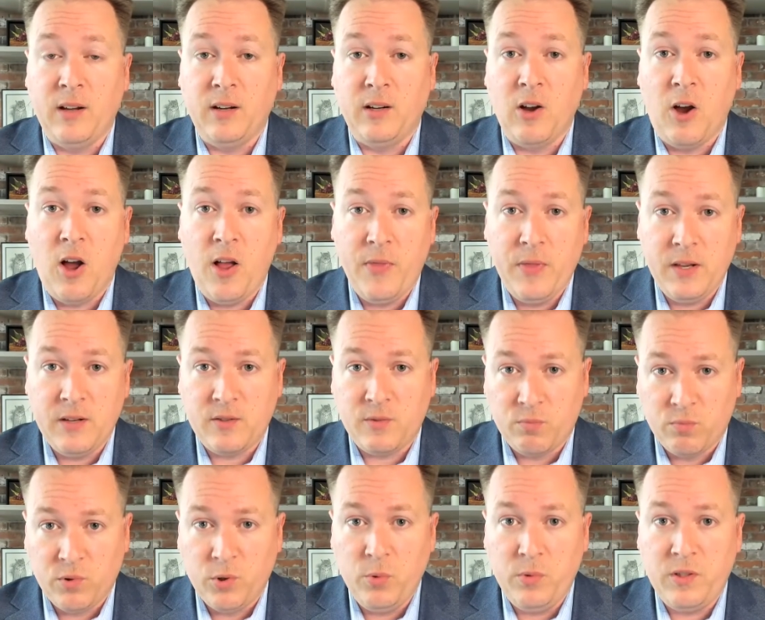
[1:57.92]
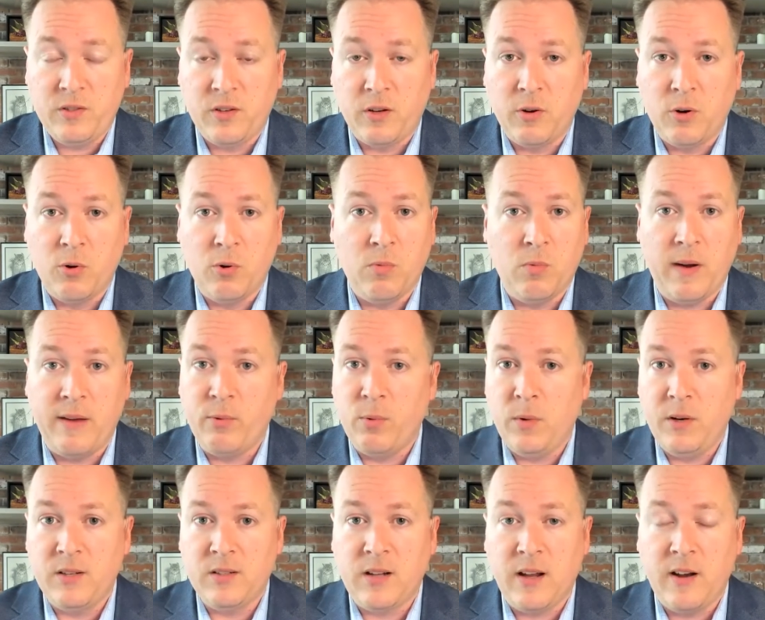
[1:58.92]
gone this route, so
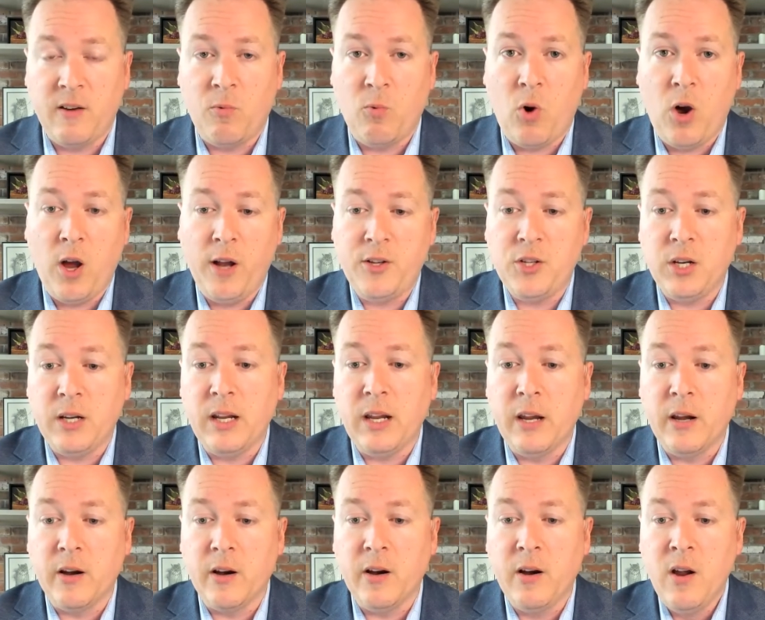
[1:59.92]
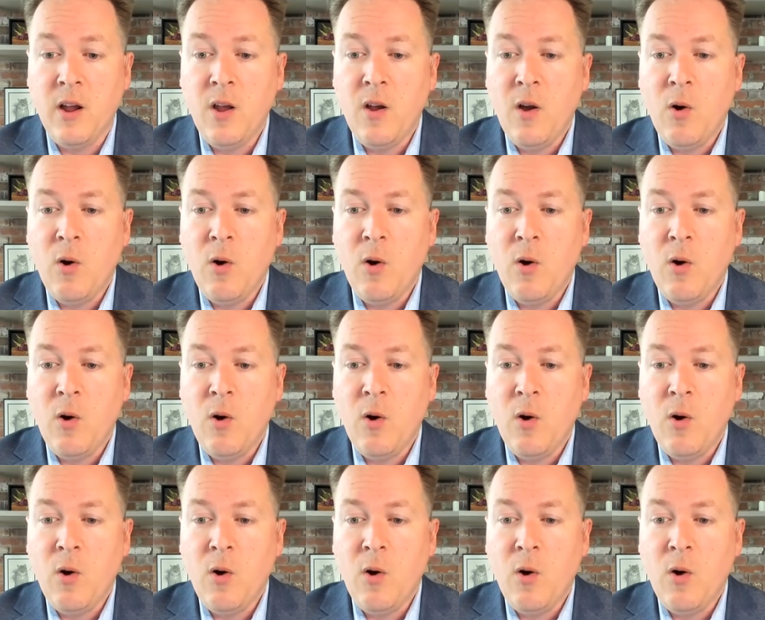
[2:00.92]
everyone is kind of watching here.